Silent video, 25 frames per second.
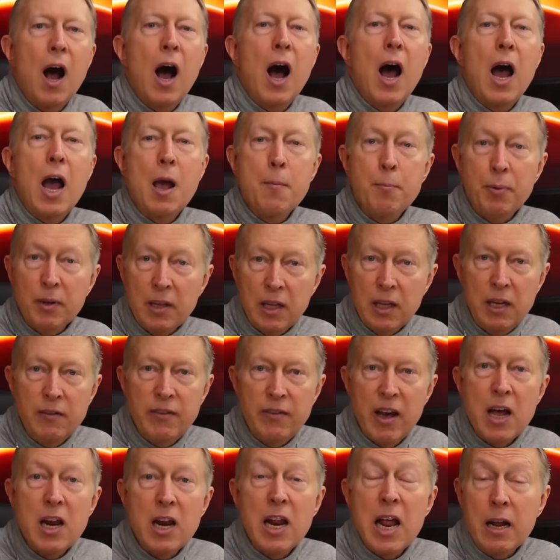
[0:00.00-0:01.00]
I believe
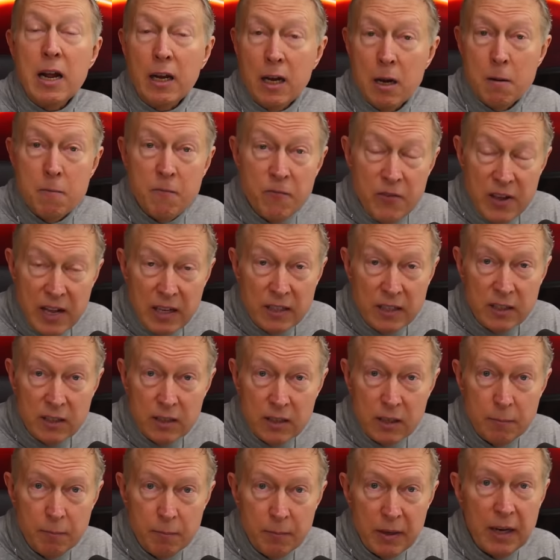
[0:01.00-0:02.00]
and am
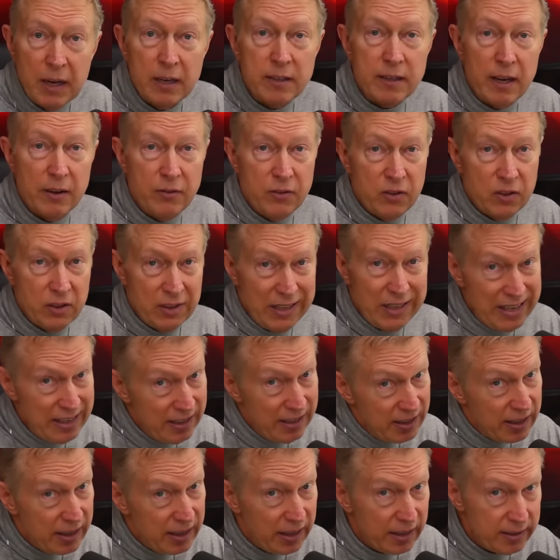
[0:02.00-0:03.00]
convinced, because I've
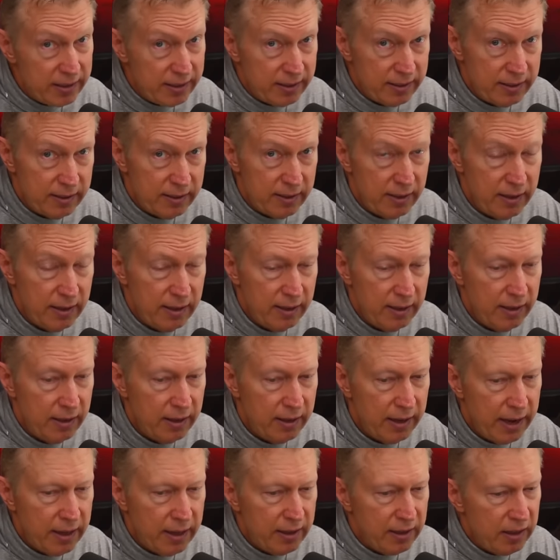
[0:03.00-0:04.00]
seen this,
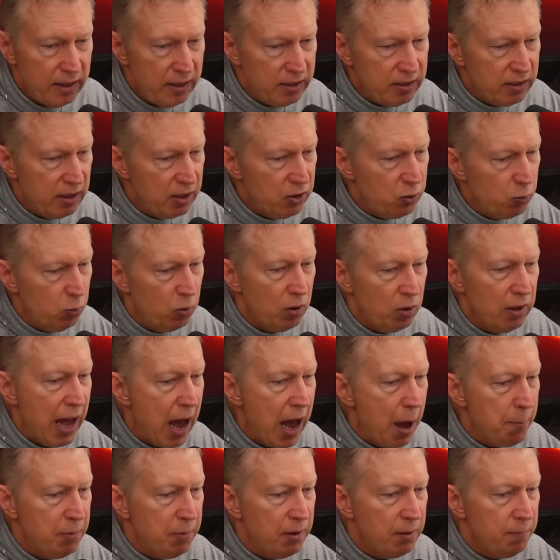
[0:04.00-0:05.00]
and these things will
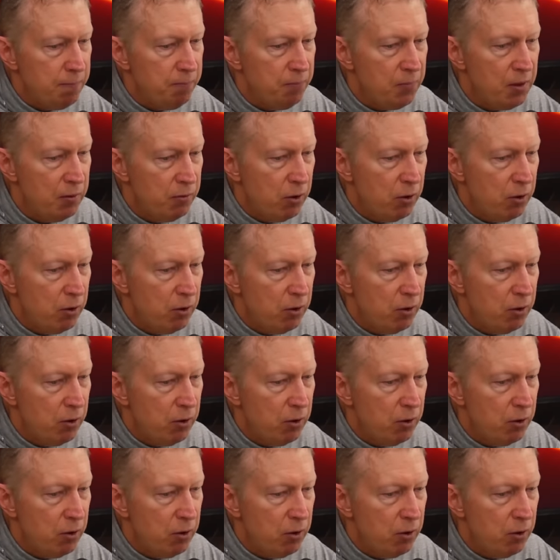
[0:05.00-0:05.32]
happen.